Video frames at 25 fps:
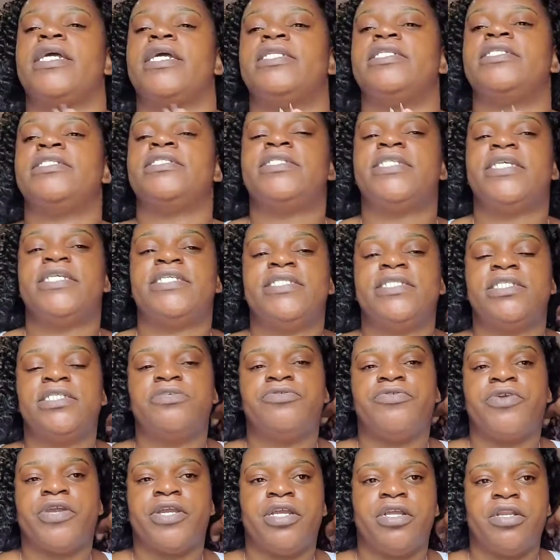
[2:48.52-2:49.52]
getting
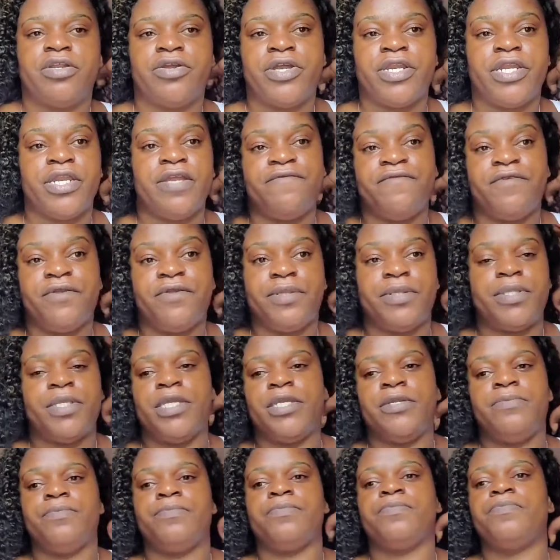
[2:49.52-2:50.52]
tested regular and
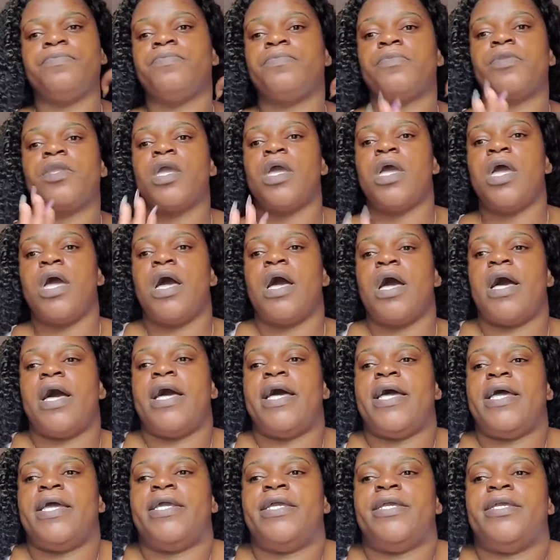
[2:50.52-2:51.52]
everything,
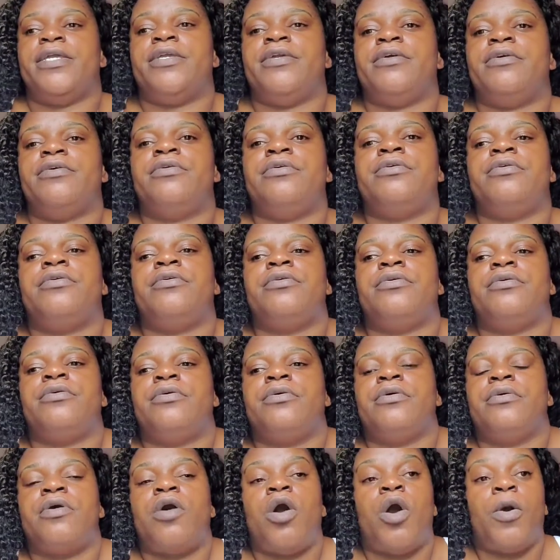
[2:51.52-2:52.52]
I
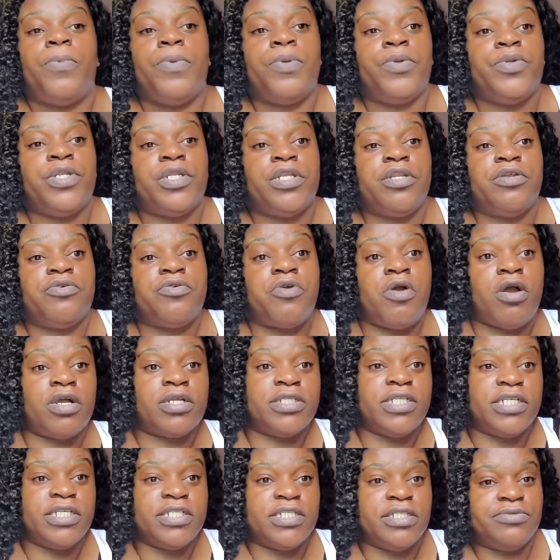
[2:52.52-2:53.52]
uploaded the
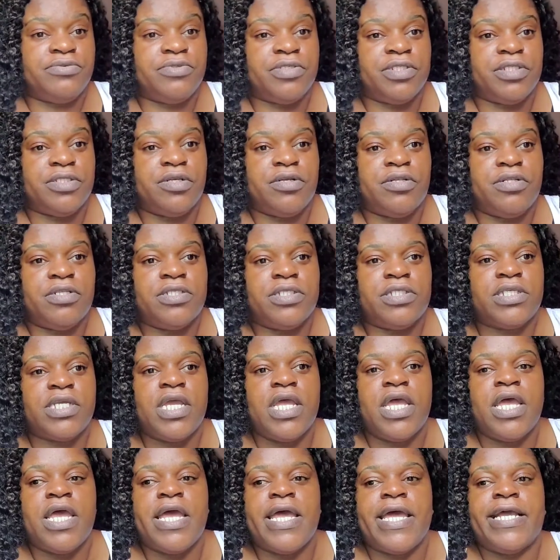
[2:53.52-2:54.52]
wrong test result.
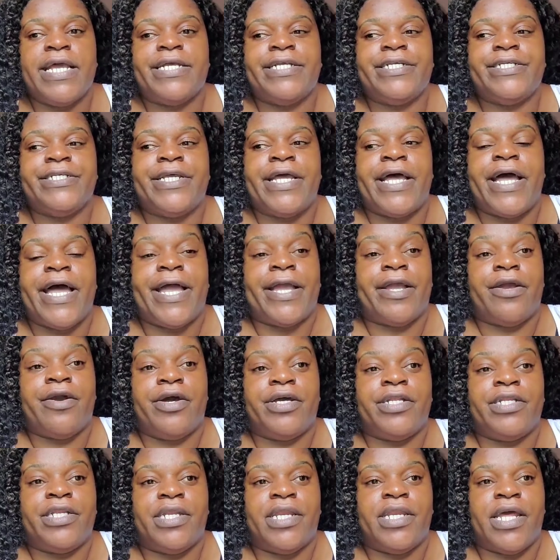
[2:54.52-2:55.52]
I
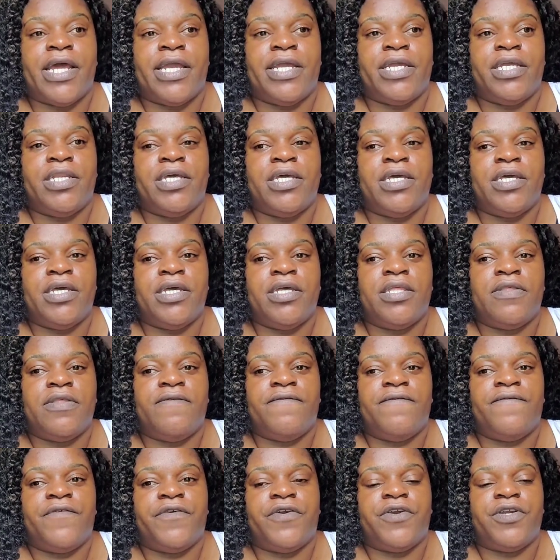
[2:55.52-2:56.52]
got denied
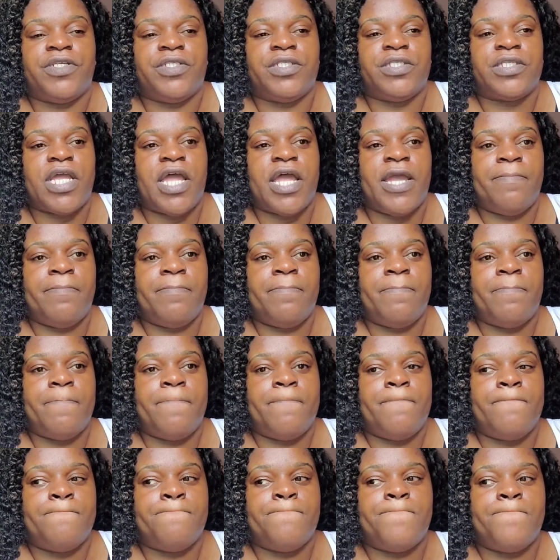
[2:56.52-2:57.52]
the first time
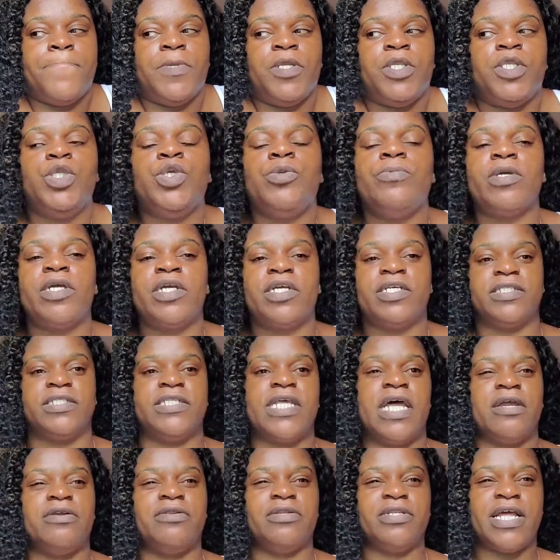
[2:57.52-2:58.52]
because
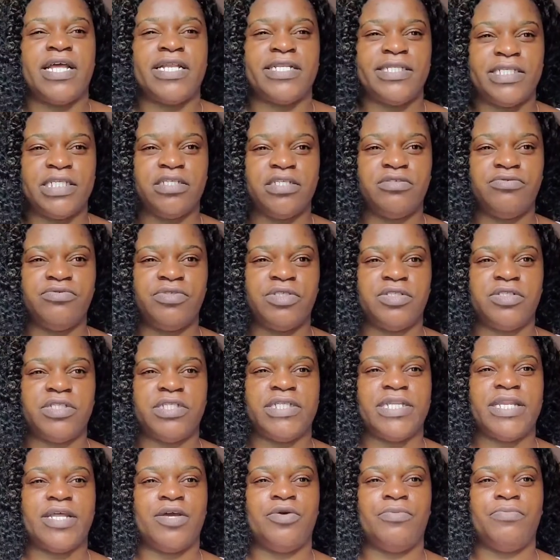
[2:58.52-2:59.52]
that test
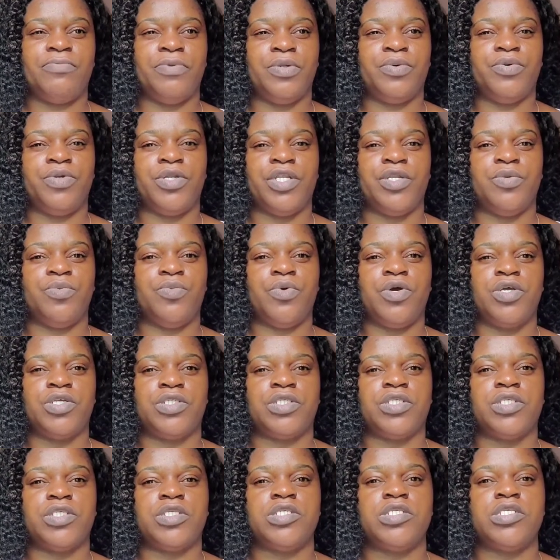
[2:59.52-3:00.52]
result that I uploaded
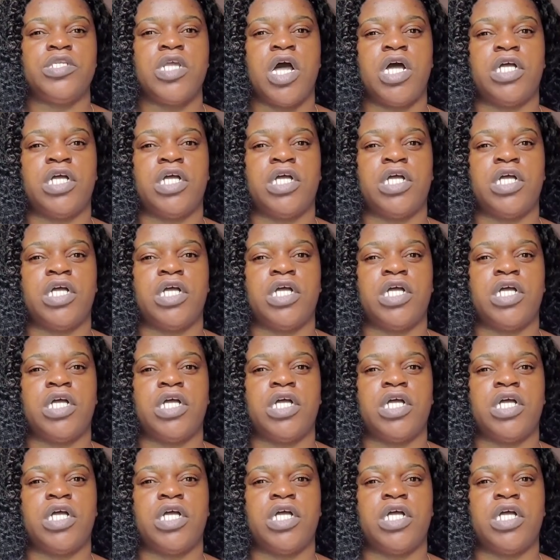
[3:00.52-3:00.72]
was